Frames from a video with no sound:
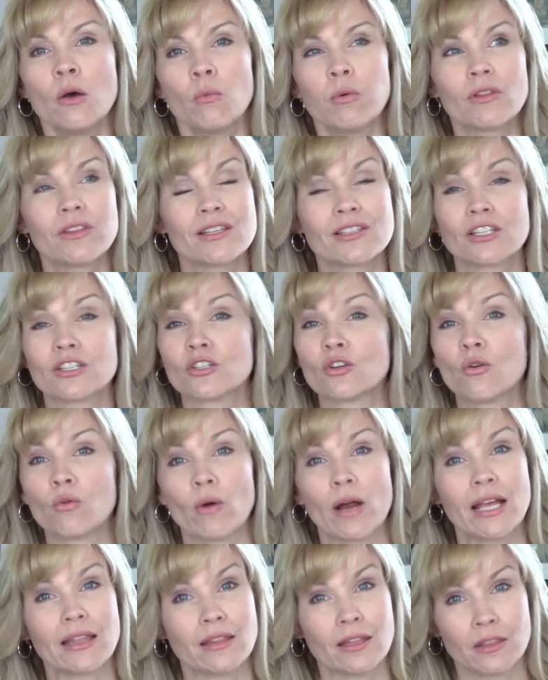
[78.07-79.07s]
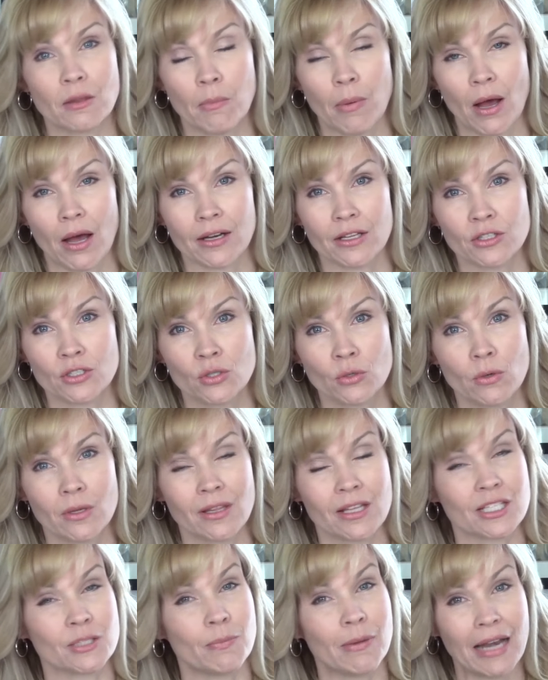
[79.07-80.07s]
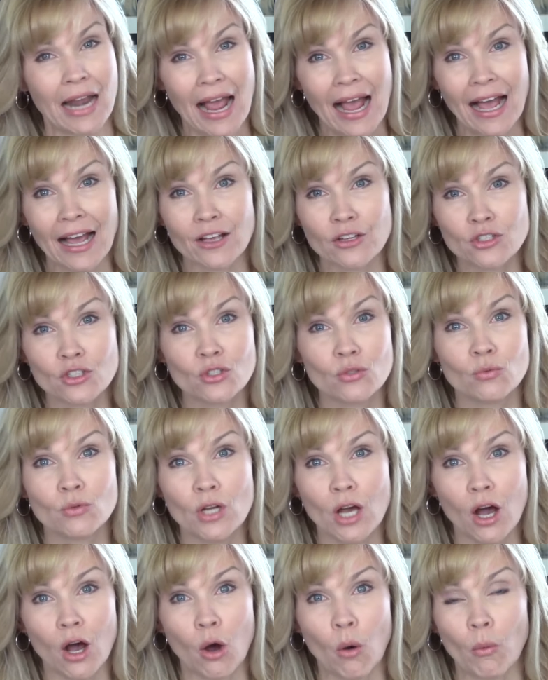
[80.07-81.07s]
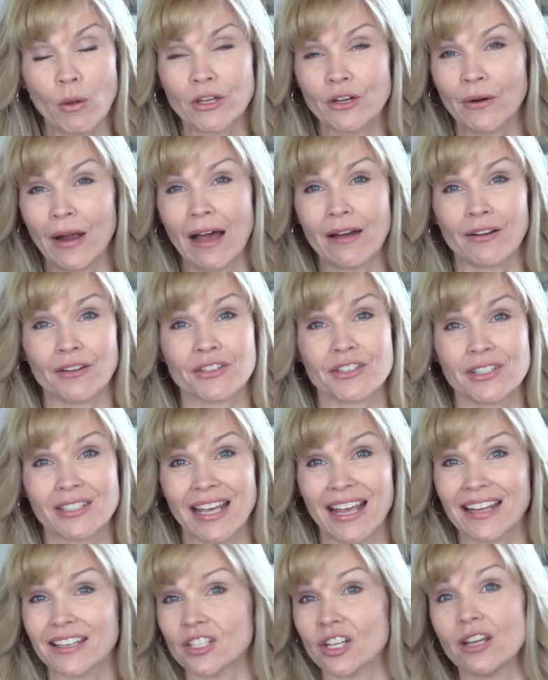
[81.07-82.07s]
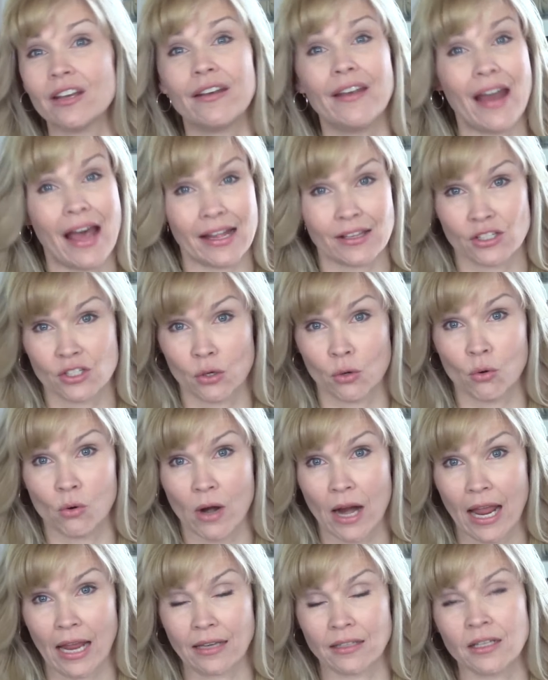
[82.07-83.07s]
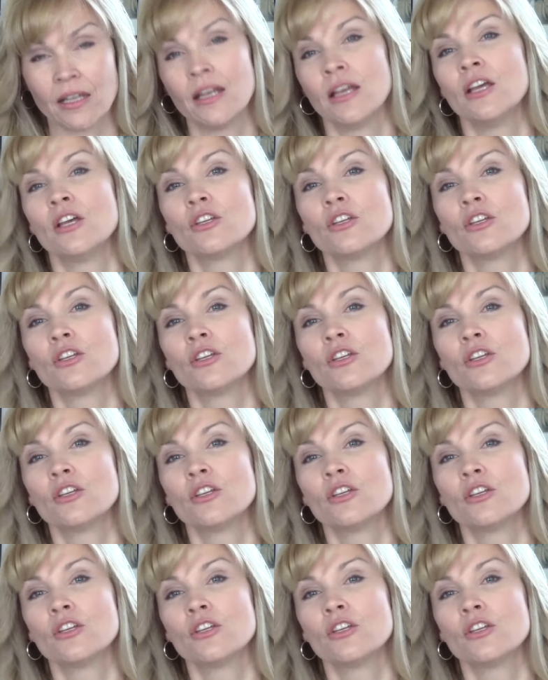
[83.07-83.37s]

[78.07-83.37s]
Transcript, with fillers: Well, this is great that the body's doing this, but as you know, when you're out on stage, not so great.